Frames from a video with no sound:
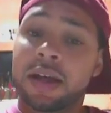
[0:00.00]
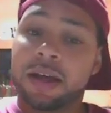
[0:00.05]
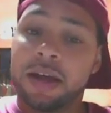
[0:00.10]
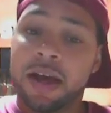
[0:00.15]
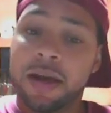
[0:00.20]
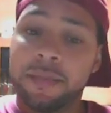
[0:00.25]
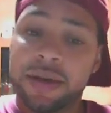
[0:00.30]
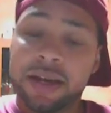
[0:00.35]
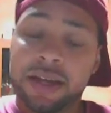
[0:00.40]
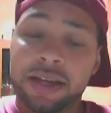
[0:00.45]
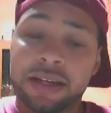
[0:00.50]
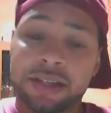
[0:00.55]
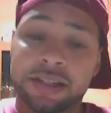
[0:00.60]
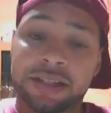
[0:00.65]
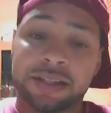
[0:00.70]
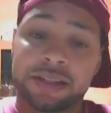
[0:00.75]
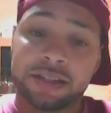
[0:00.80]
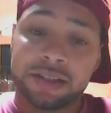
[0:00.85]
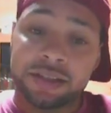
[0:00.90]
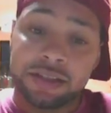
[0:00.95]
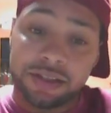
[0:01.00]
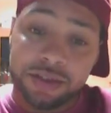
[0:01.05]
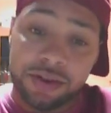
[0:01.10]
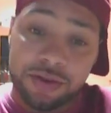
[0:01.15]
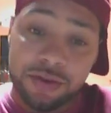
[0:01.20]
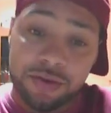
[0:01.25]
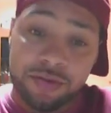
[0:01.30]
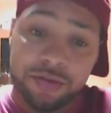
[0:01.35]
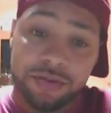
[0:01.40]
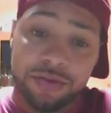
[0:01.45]
Coming in
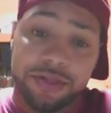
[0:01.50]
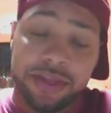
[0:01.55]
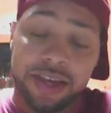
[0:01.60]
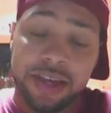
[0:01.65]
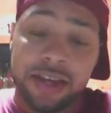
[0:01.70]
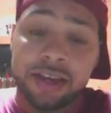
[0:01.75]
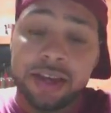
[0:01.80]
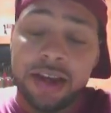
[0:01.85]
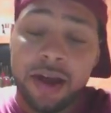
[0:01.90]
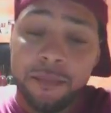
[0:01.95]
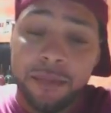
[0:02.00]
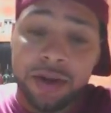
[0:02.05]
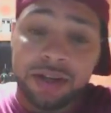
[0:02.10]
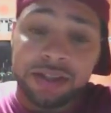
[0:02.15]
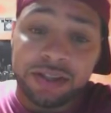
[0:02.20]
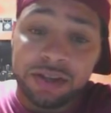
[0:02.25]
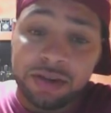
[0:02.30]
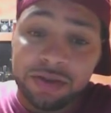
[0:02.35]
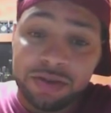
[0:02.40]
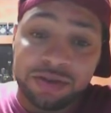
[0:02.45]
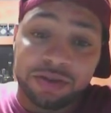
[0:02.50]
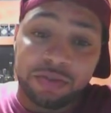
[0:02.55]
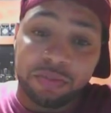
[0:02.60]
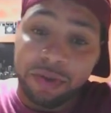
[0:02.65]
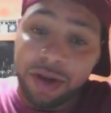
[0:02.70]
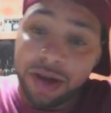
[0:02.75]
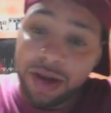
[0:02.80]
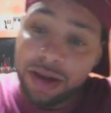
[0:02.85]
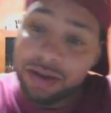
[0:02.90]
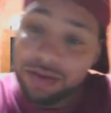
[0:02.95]
to the number two
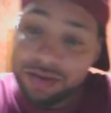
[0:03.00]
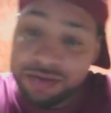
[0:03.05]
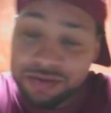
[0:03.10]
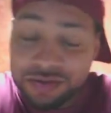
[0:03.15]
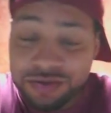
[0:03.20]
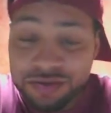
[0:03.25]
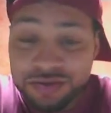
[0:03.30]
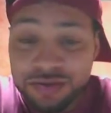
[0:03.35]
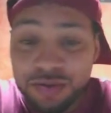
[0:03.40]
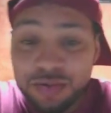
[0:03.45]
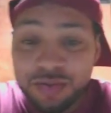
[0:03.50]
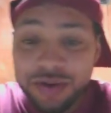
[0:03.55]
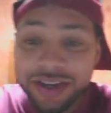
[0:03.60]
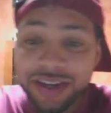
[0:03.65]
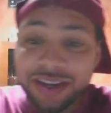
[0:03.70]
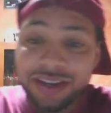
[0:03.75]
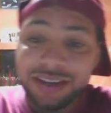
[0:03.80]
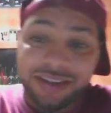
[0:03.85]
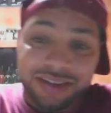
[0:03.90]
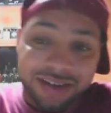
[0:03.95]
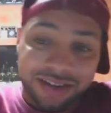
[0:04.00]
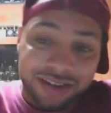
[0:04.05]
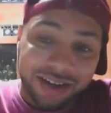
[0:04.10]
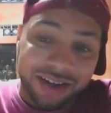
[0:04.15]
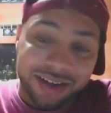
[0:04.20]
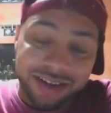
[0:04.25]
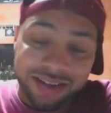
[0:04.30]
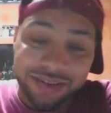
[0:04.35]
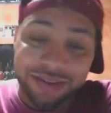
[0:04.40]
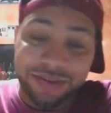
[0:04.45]
spot. Ooh we
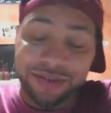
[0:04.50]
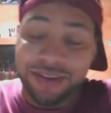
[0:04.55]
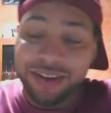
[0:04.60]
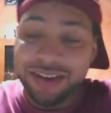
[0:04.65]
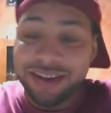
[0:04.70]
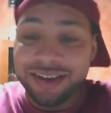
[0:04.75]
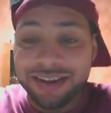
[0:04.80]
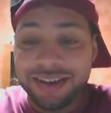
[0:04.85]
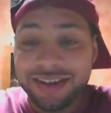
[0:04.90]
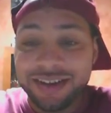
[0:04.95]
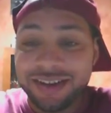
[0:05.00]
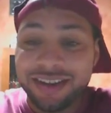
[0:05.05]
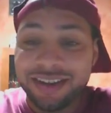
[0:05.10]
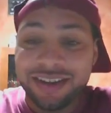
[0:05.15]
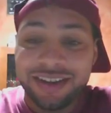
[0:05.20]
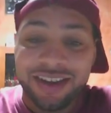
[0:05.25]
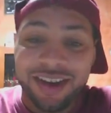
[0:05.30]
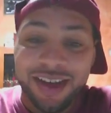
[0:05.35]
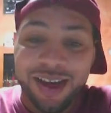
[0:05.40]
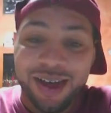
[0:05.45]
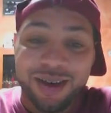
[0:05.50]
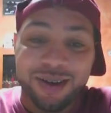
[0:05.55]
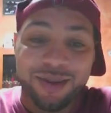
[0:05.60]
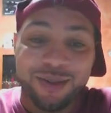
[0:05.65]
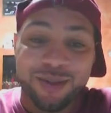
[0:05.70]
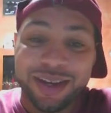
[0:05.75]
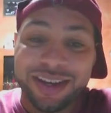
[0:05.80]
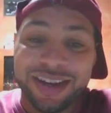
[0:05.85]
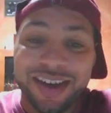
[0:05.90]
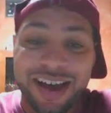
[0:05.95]
it's fitting.
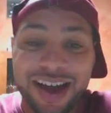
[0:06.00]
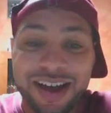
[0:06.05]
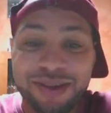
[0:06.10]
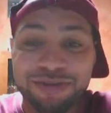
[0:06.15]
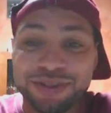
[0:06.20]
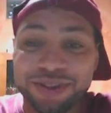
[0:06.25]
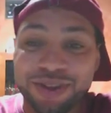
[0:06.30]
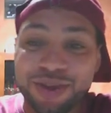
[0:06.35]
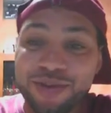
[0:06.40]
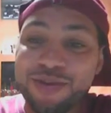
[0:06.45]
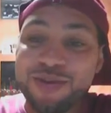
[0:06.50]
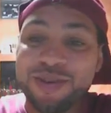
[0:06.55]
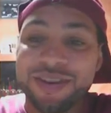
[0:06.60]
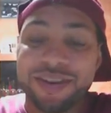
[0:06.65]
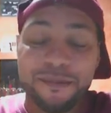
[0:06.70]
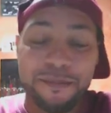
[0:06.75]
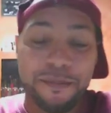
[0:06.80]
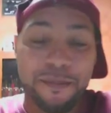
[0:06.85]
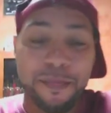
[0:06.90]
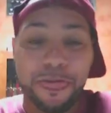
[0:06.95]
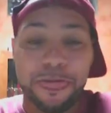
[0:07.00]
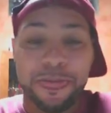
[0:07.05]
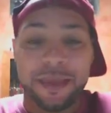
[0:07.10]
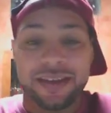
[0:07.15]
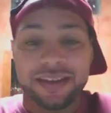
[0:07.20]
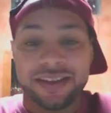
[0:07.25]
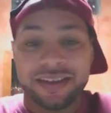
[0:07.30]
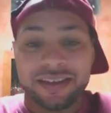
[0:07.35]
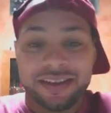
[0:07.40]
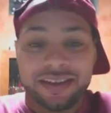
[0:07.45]
We down to it.
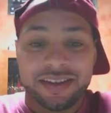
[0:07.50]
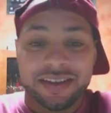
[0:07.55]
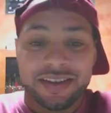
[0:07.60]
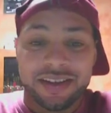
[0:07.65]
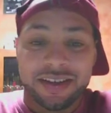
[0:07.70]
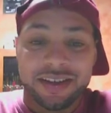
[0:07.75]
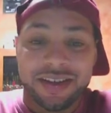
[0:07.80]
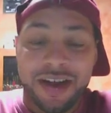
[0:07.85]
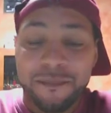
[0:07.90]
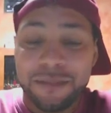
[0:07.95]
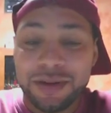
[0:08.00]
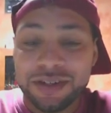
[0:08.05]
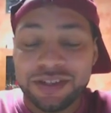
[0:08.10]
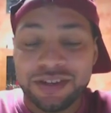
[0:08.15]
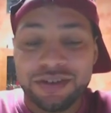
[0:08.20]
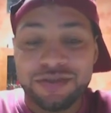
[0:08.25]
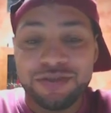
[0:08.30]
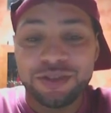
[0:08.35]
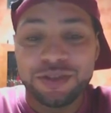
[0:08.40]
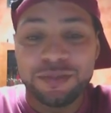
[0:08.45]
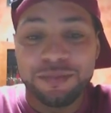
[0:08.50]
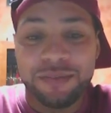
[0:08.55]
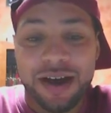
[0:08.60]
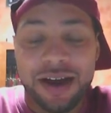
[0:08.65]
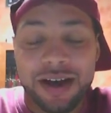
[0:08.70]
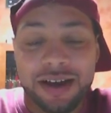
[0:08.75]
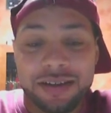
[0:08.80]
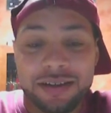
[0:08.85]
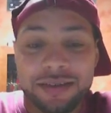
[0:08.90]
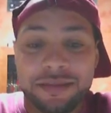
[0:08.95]
Number two
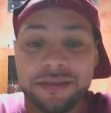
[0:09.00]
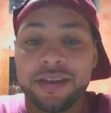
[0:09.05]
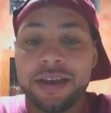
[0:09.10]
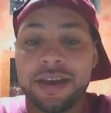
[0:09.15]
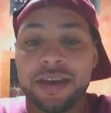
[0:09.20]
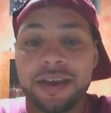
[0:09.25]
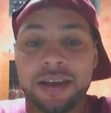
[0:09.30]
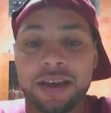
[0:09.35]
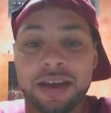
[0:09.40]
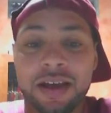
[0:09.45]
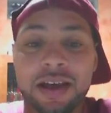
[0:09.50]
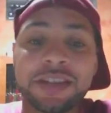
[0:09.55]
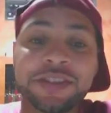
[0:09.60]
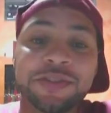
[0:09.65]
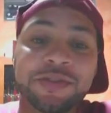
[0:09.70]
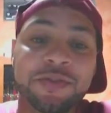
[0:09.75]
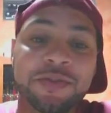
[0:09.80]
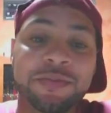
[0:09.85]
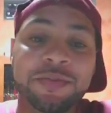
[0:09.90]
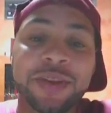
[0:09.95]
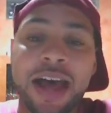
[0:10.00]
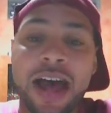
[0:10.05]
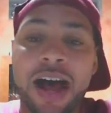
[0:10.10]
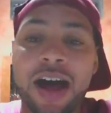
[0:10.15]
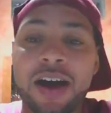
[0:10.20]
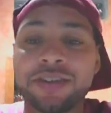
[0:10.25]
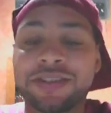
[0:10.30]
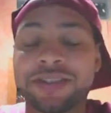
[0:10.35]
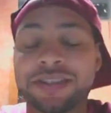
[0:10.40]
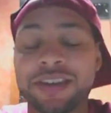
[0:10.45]
spot comes from the
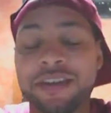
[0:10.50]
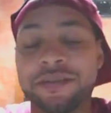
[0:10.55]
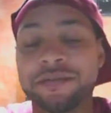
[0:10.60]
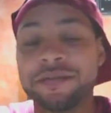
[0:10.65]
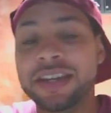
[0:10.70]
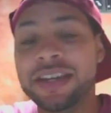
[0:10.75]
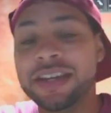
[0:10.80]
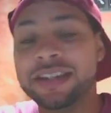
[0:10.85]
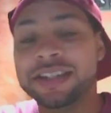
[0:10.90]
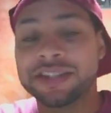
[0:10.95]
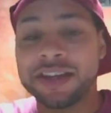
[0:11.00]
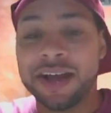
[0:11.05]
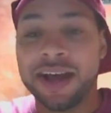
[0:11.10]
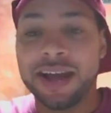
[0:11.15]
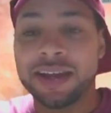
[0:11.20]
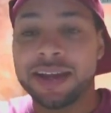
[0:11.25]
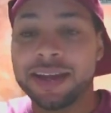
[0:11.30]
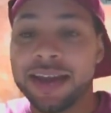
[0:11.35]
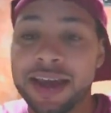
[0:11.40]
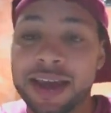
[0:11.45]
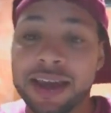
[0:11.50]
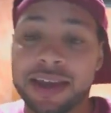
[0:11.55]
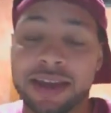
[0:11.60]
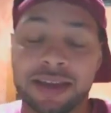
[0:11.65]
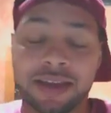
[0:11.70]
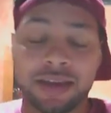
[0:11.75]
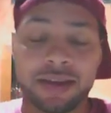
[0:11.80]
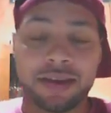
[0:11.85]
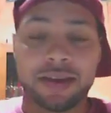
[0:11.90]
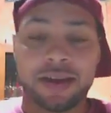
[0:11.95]
house of Nishane.